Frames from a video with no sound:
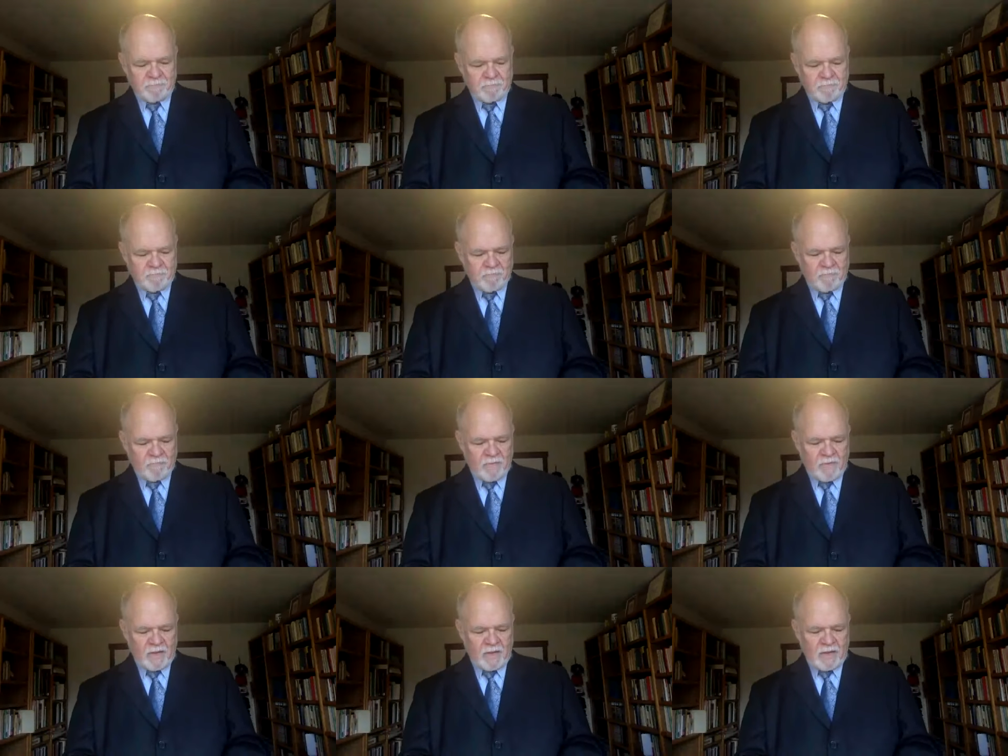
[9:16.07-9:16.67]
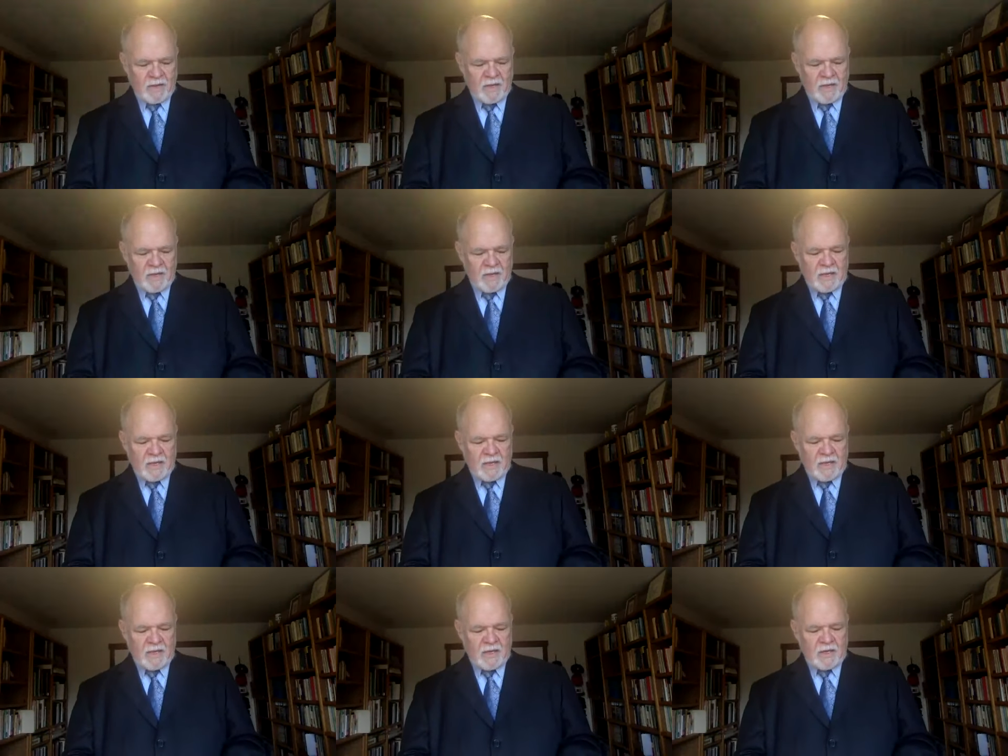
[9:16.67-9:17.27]

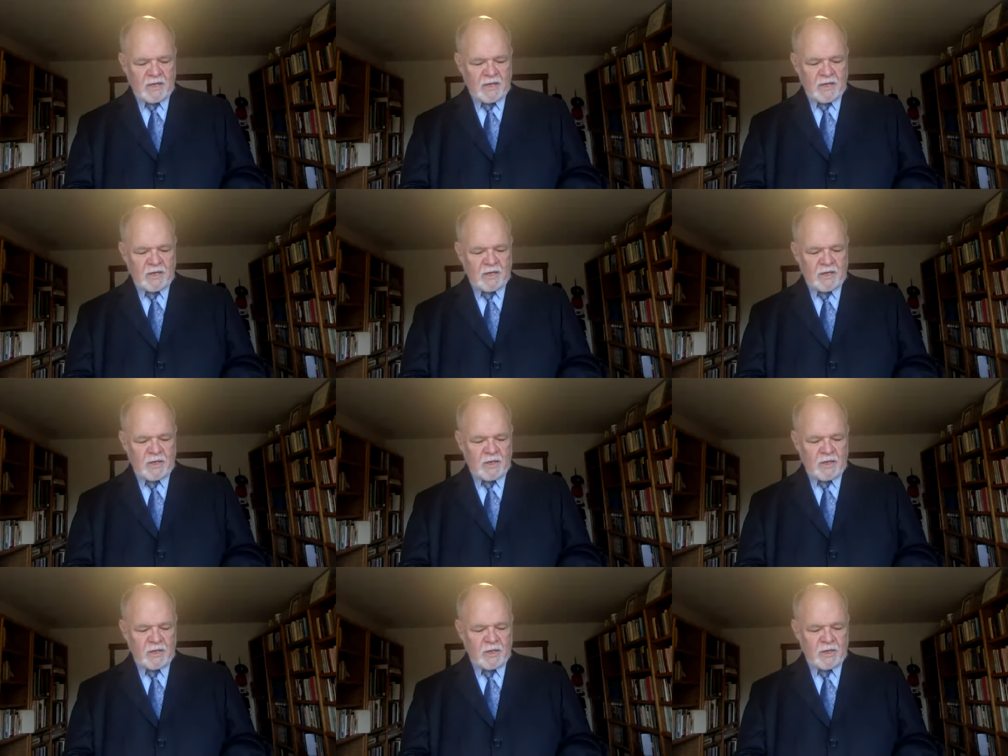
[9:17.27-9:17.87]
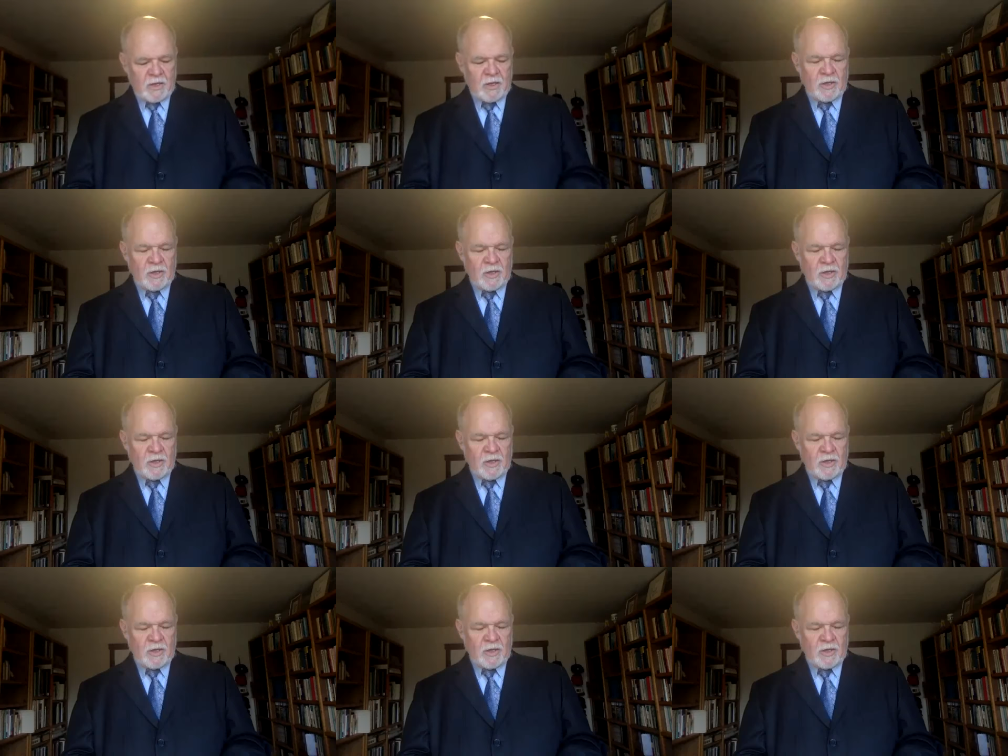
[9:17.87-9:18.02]
(silence)